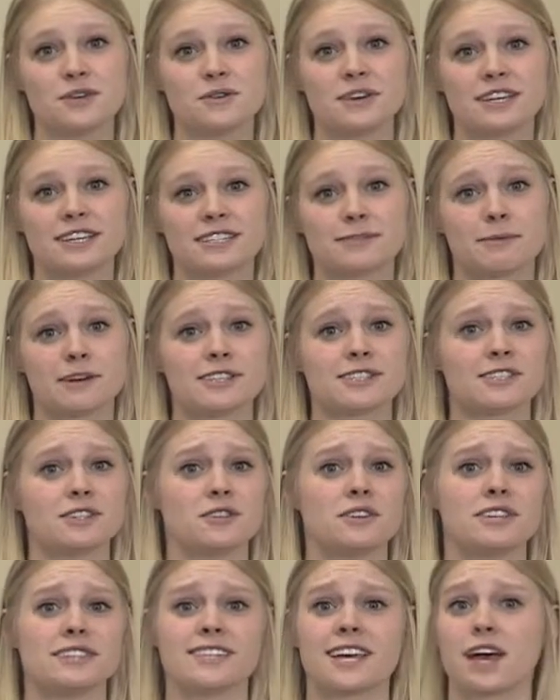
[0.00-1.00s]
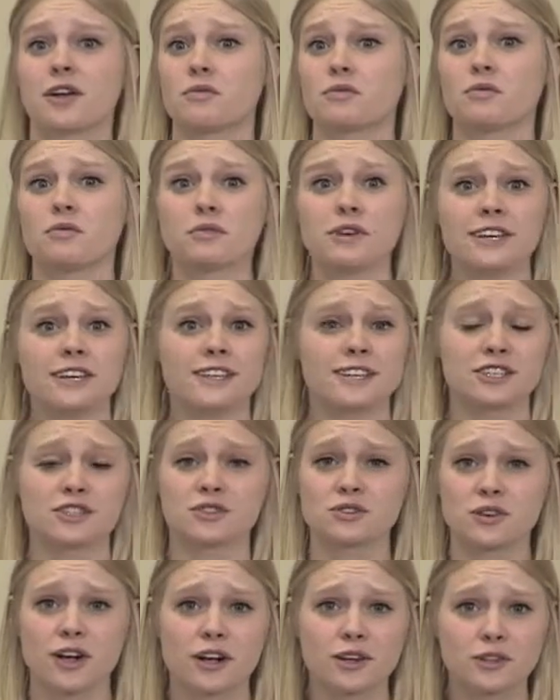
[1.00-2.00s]
units, my students had really
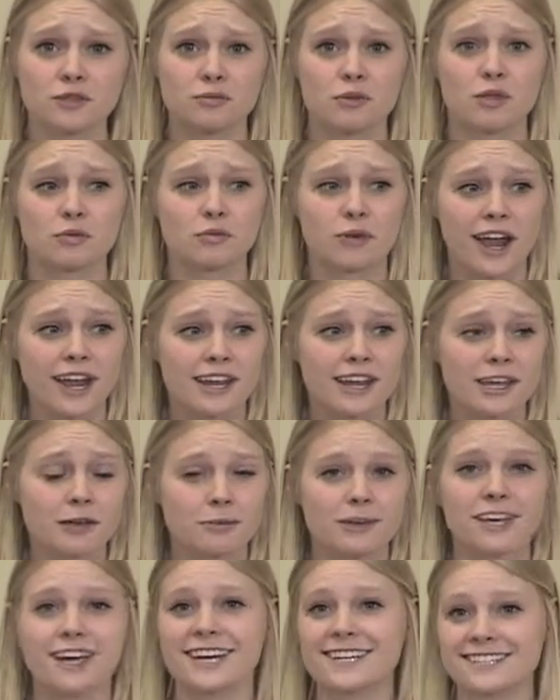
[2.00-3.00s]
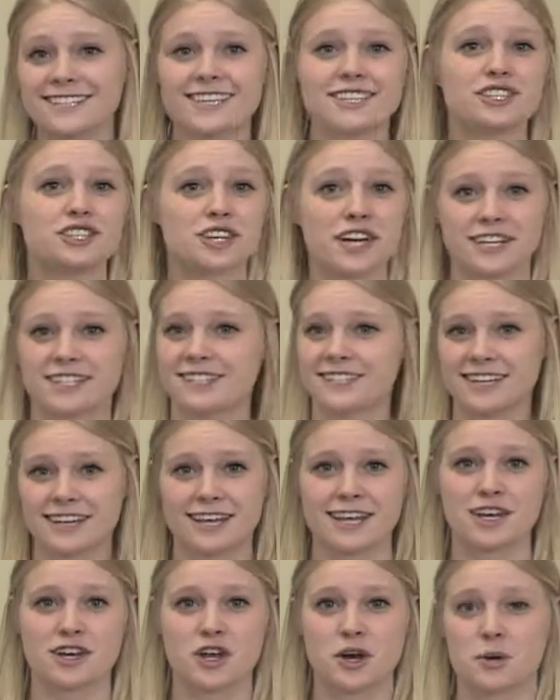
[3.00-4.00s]
struggled with writing because they just
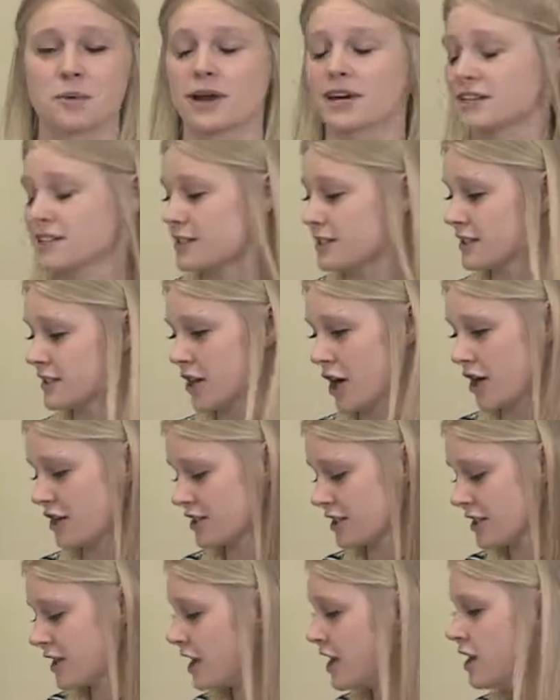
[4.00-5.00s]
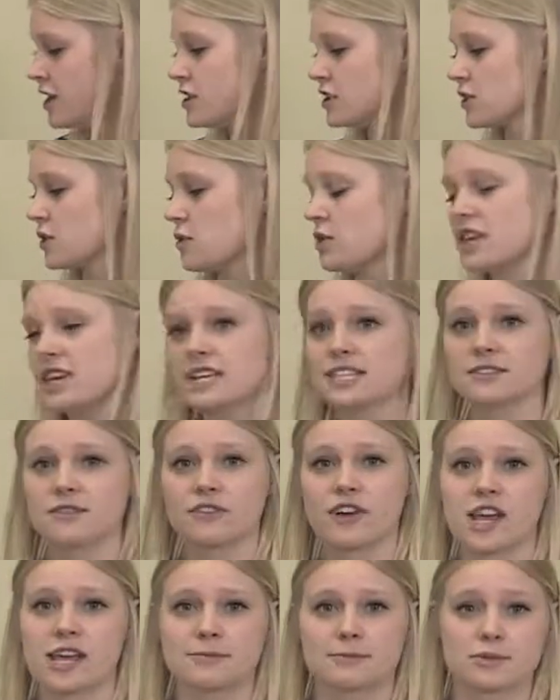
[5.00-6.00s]
didn't know where to start. So these
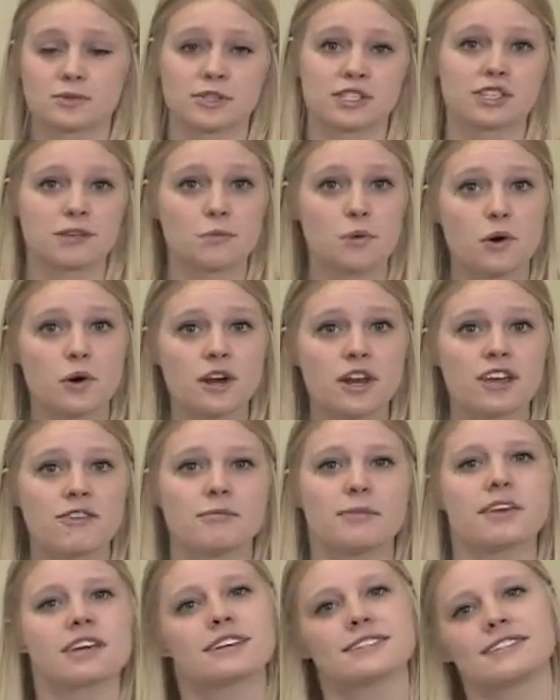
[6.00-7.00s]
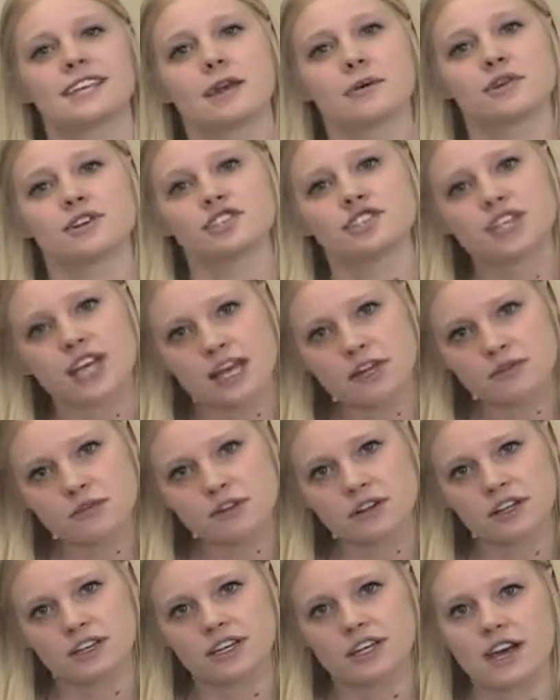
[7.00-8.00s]
frames were supportive because they were
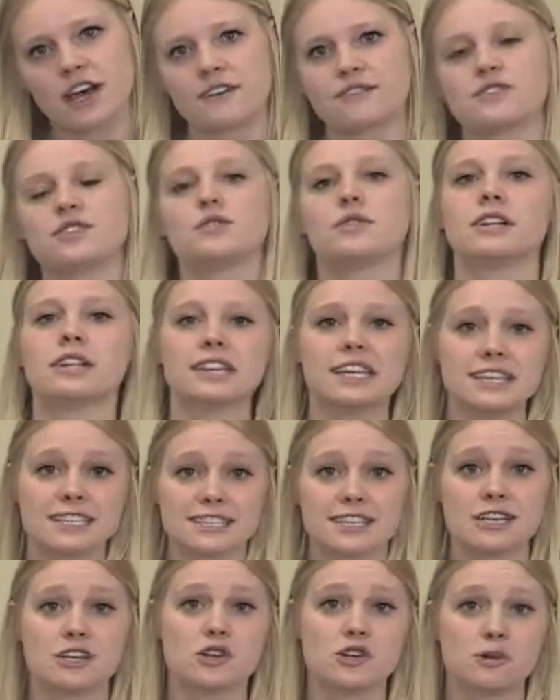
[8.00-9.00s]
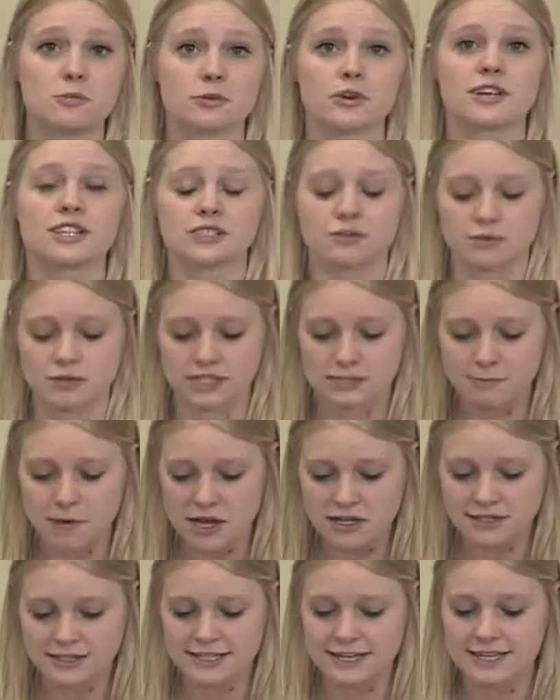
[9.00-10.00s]
general enough to elicit numerous
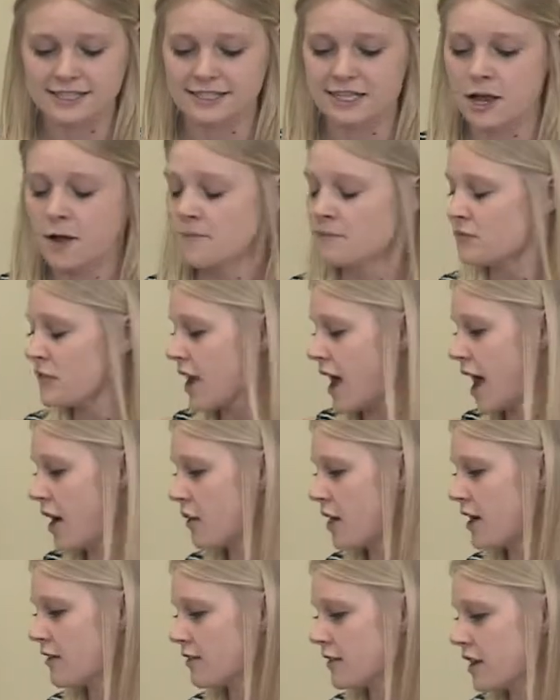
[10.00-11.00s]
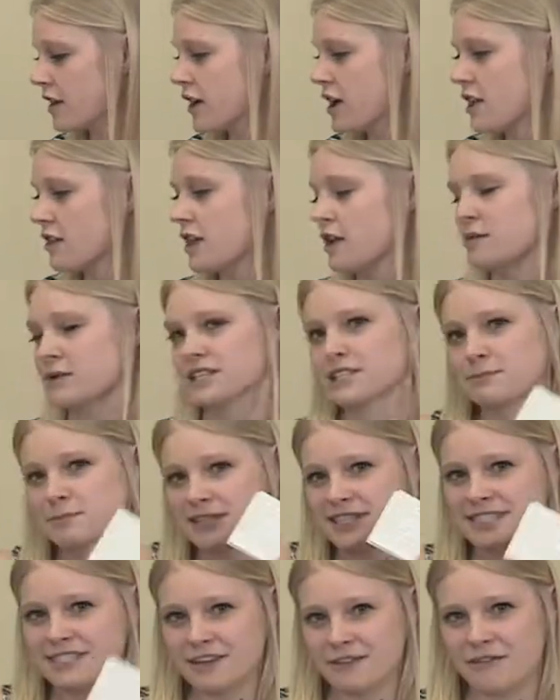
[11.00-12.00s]
responses. However, they were
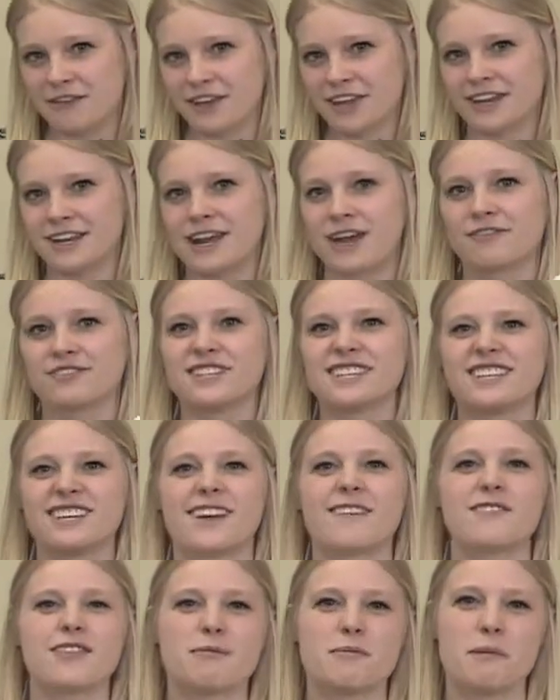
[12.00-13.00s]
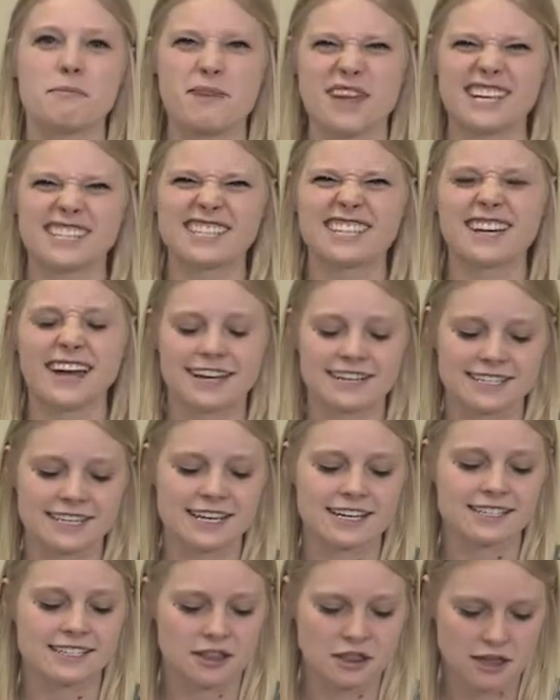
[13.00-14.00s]
specific enough to give them a basic
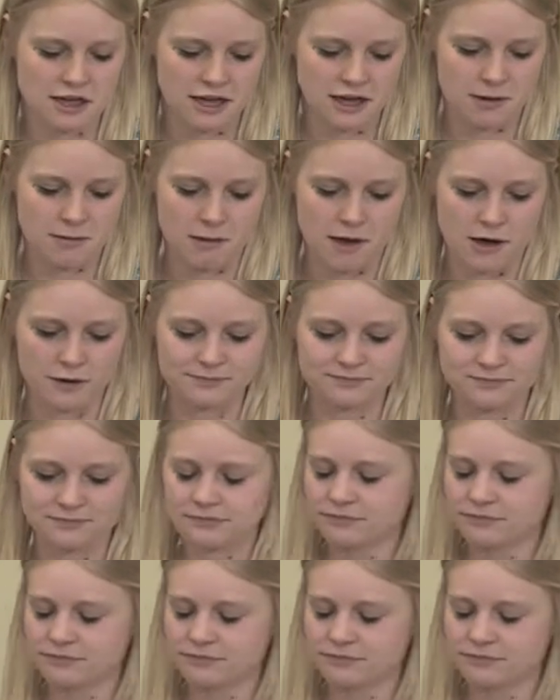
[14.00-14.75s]
idea to think about.